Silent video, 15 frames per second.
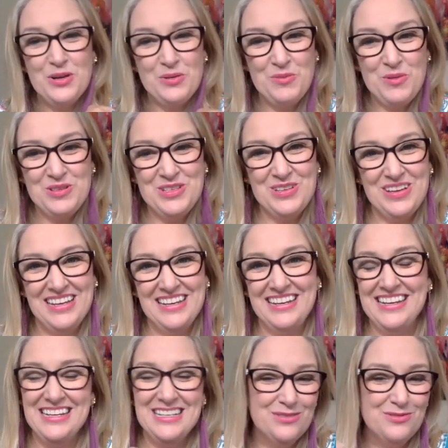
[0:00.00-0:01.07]
what's in
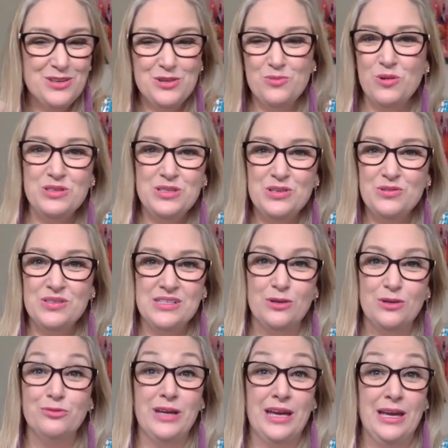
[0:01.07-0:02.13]
an interview, what's your
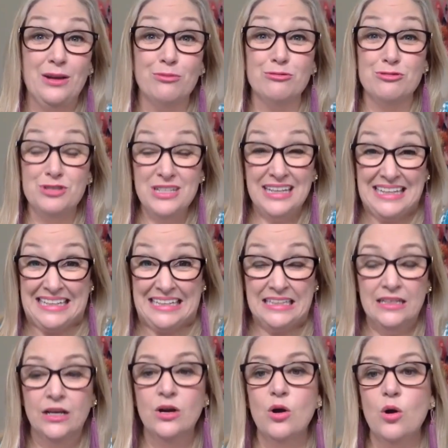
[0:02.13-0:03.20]
self-care routine,